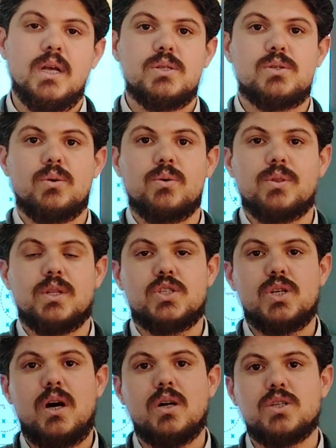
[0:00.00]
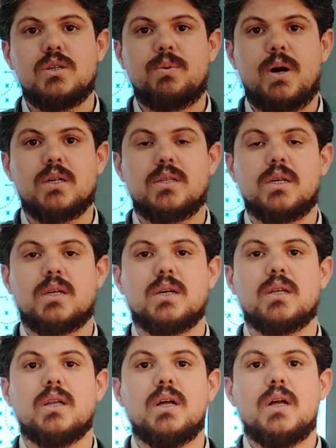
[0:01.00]
So the charged
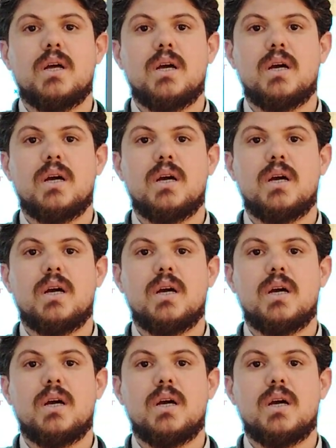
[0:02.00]
particle